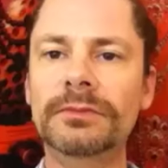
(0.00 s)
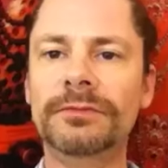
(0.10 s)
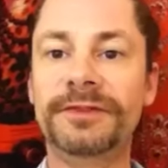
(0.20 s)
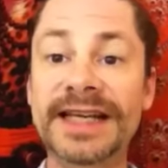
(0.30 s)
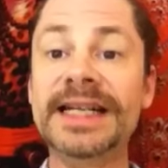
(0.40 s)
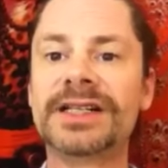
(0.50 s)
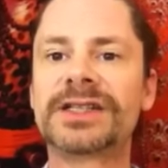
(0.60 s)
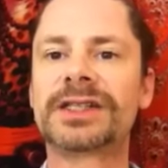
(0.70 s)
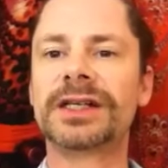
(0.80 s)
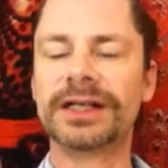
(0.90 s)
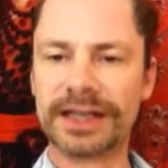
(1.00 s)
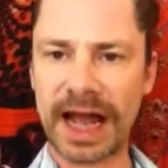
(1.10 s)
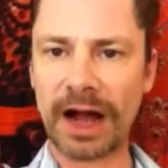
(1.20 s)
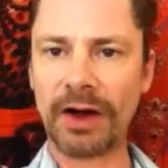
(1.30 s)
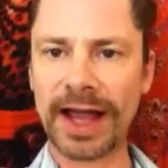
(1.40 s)
Venus
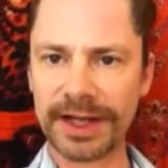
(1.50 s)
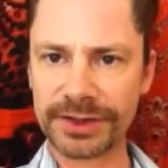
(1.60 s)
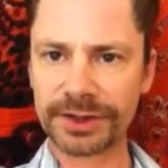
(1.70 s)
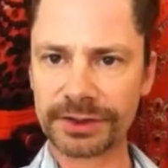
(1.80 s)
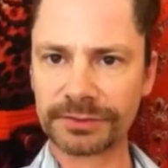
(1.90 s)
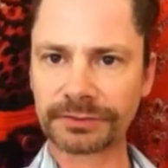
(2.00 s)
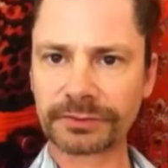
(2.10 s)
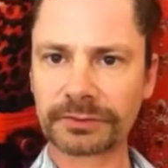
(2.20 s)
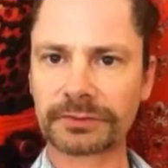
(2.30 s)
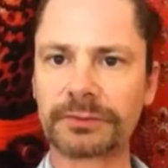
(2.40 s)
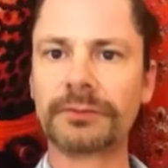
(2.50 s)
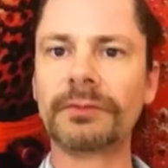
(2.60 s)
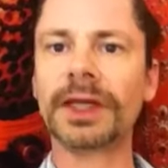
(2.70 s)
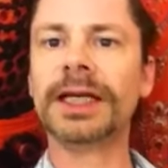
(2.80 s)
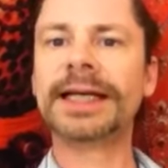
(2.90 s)
now entered
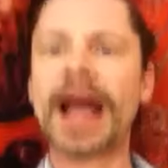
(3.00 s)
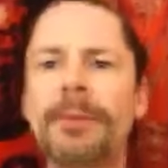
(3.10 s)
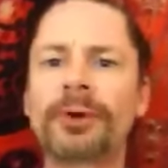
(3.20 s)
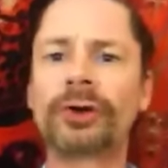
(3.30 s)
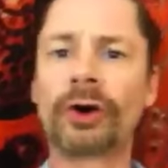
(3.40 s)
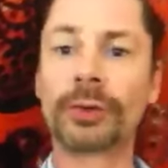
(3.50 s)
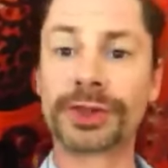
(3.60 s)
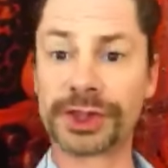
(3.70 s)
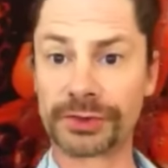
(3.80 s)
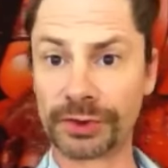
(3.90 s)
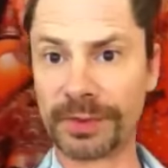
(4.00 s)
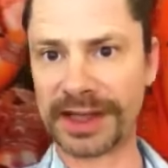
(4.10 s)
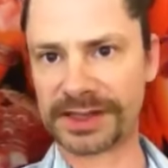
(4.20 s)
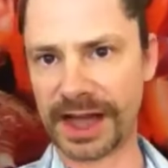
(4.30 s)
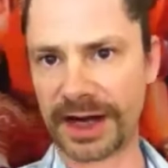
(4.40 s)
Capricorn, which is ruled
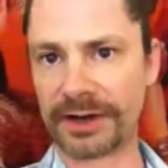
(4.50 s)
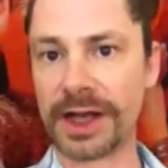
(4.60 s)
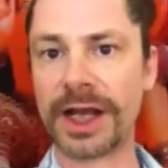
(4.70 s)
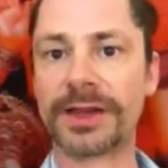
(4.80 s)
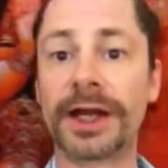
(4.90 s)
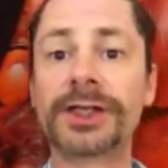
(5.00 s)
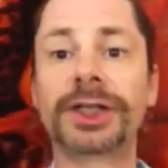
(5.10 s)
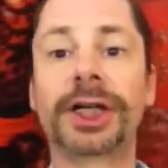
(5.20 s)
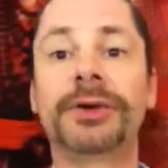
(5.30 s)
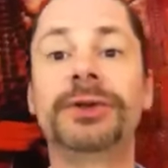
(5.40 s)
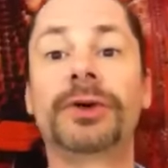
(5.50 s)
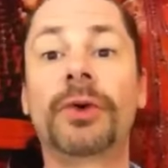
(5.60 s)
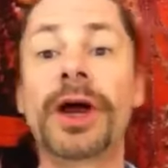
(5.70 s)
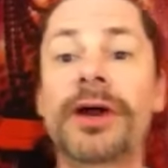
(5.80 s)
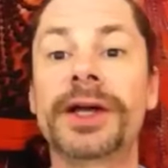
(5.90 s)
by Saturn. Then it's going to go into
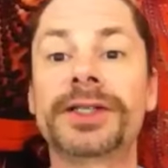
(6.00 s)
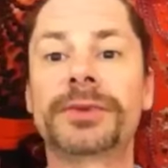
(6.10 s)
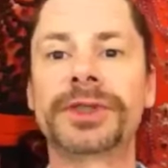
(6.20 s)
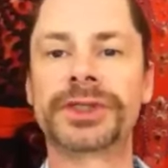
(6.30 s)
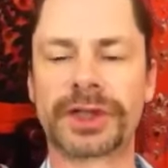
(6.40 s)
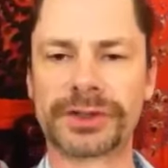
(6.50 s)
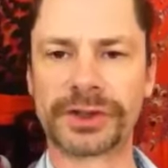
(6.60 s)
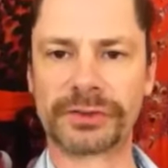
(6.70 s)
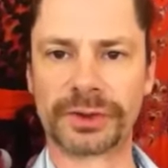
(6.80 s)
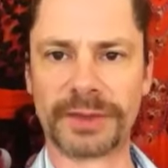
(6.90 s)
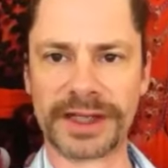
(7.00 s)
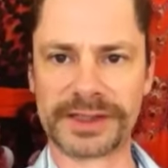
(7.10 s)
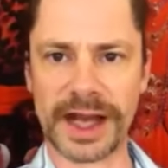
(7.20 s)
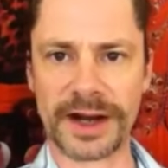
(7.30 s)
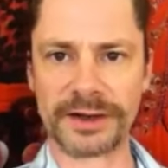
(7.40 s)
Aquarius, which is also ruled by
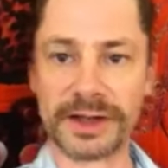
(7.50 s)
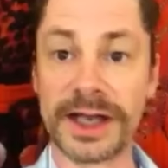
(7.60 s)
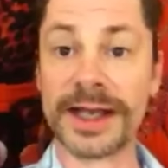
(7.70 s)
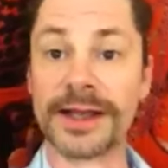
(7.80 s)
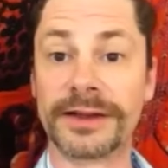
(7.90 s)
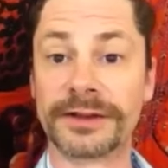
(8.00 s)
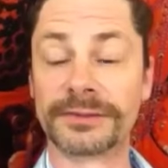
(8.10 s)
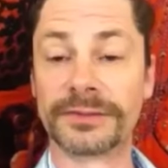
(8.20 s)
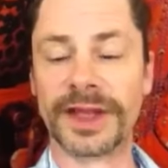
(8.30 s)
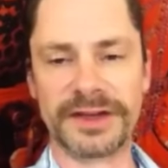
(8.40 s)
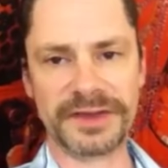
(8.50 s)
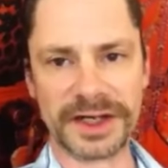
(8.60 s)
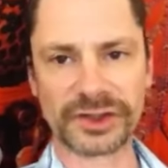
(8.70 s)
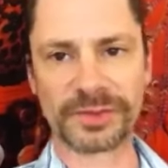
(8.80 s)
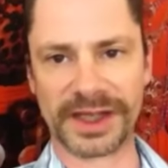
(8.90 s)
Saturn. Then
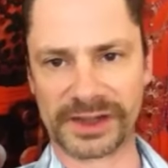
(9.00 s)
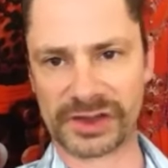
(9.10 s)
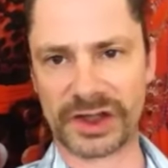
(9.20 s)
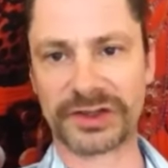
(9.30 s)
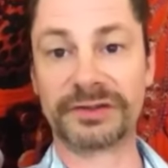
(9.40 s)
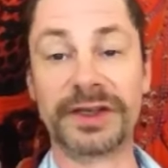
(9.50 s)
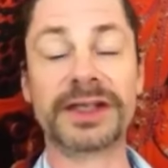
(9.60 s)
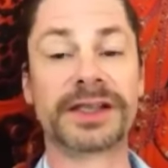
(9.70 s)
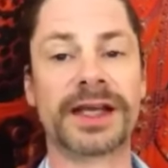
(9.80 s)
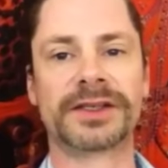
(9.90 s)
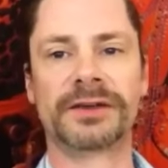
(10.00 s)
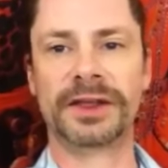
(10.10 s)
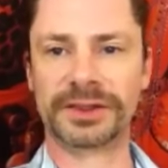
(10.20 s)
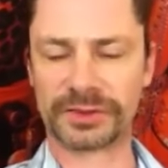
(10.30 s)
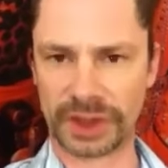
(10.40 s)
Venus will be exalted. Venus
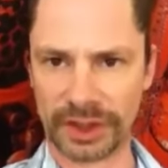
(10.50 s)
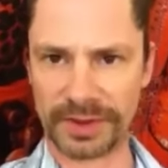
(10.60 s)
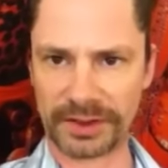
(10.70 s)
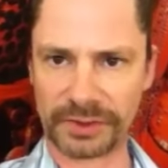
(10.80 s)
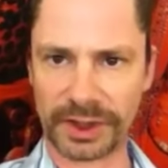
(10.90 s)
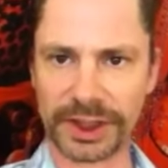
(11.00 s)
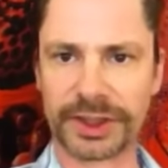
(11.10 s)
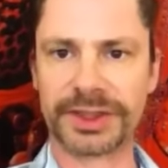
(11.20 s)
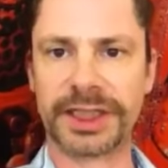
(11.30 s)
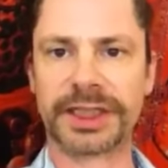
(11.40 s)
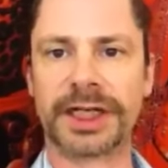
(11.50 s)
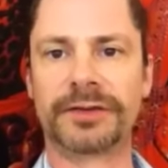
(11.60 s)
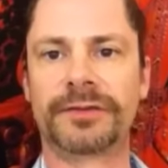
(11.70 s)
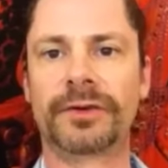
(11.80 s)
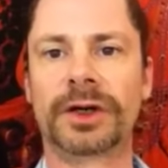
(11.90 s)
is going to be in really good dignity
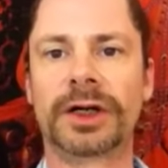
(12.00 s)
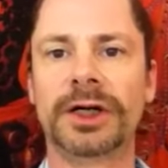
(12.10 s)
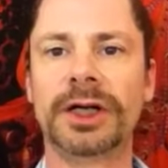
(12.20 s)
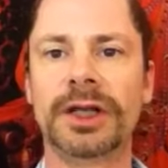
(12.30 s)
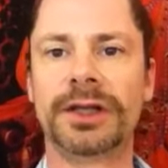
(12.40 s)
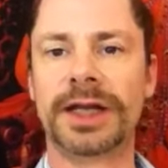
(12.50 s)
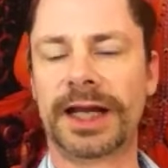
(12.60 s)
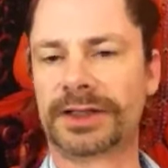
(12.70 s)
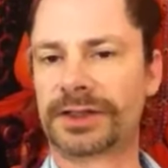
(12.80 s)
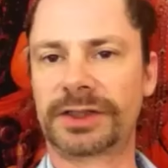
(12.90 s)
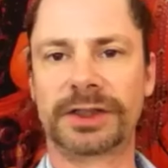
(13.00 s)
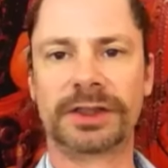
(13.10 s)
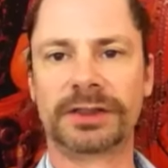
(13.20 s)
for the next